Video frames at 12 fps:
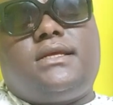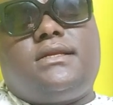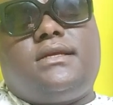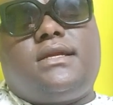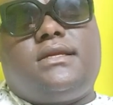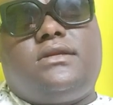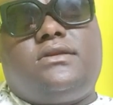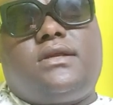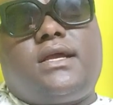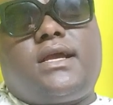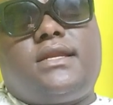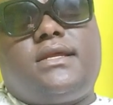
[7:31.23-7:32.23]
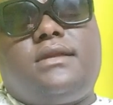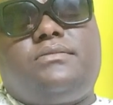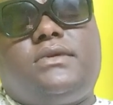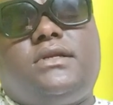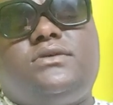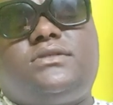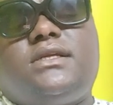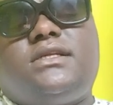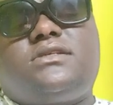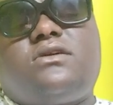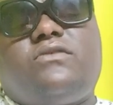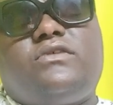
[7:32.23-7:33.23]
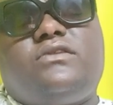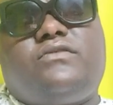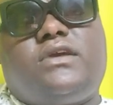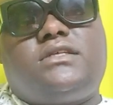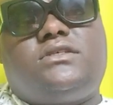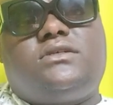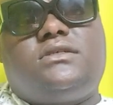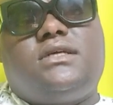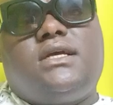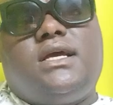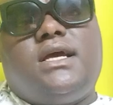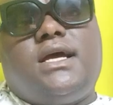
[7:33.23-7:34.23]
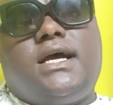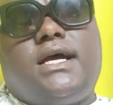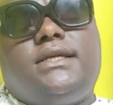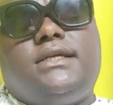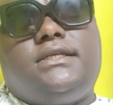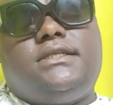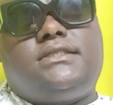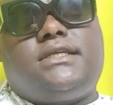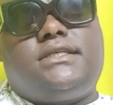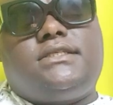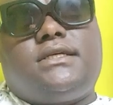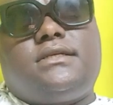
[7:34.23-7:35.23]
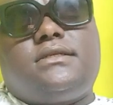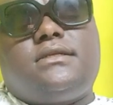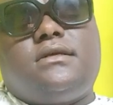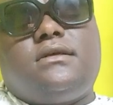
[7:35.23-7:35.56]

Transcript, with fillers: and dry can help reduce the risk of infection and irritation